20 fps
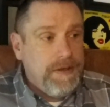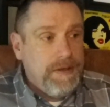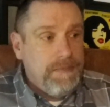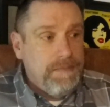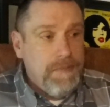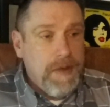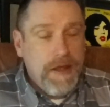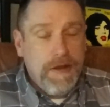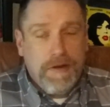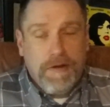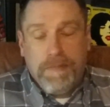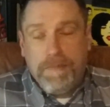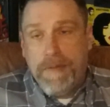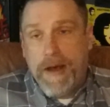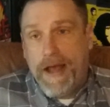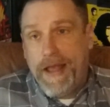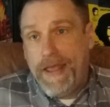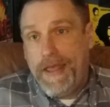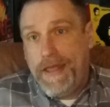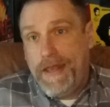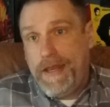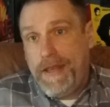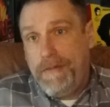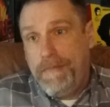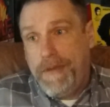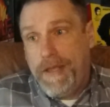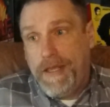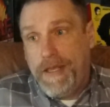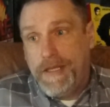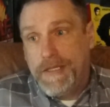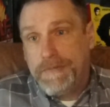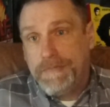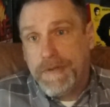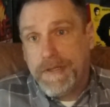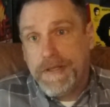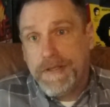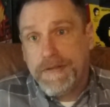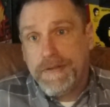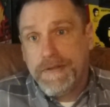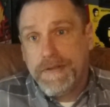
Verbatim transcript: metal by any means, but th-